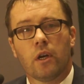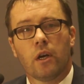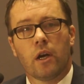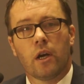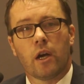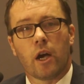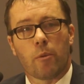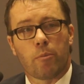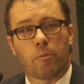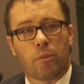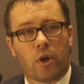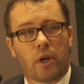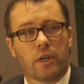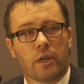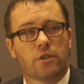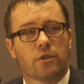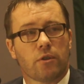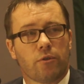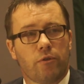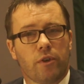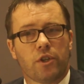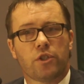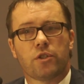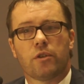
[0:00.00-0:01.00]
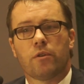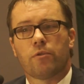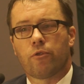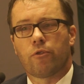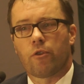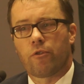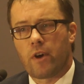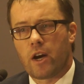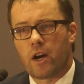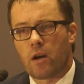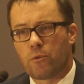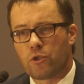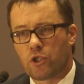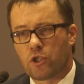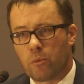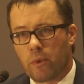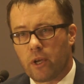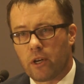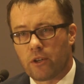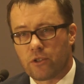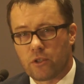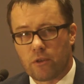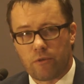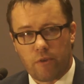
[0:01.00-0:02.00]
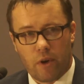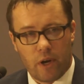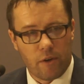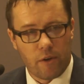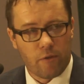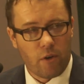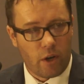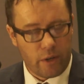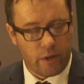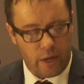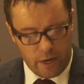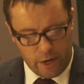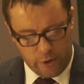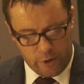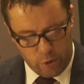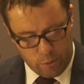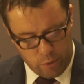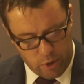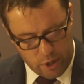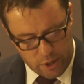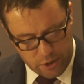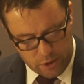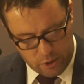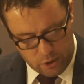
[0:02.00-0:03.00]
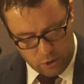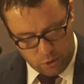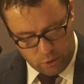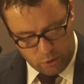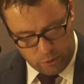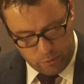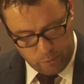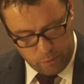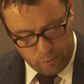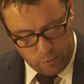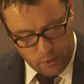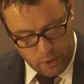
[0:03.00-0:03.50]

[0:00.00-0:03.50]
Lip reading: a price sufficient for farmers to be able to survive on that enterprise alone.